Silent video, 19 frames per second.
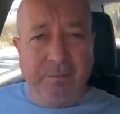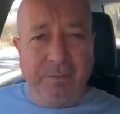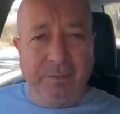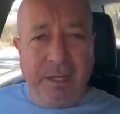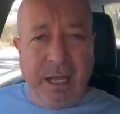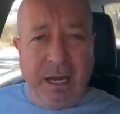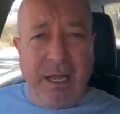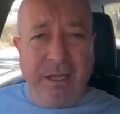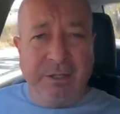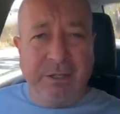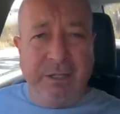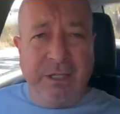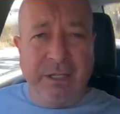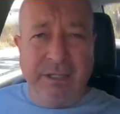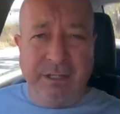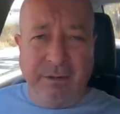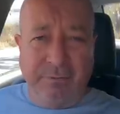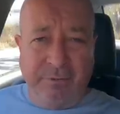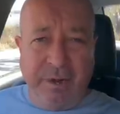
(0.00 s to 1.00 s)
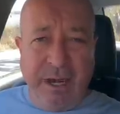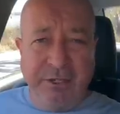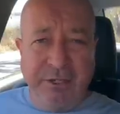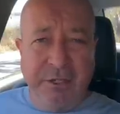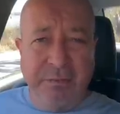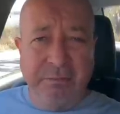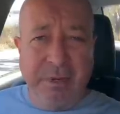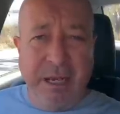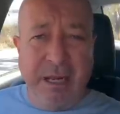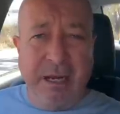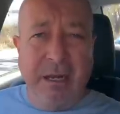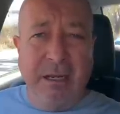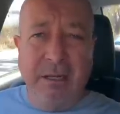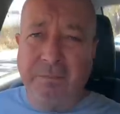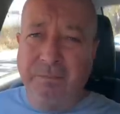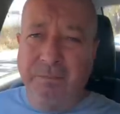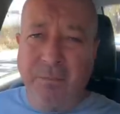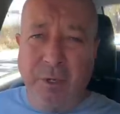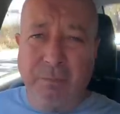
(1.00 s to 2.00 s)
That actually is a fraction better.
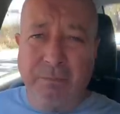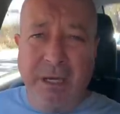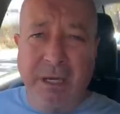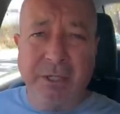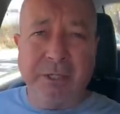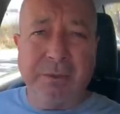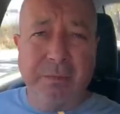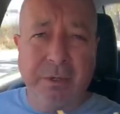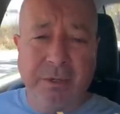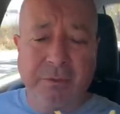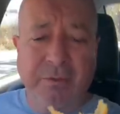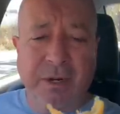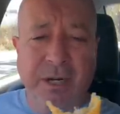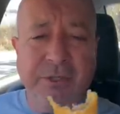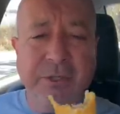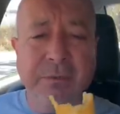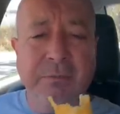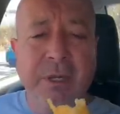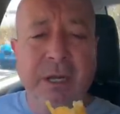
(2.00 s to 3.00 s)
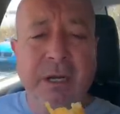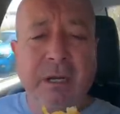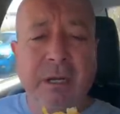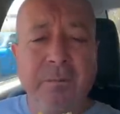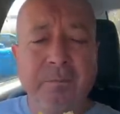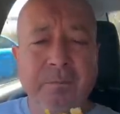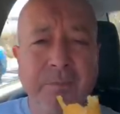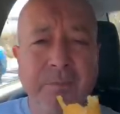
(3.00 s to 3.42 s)
Not much, but a fraction better.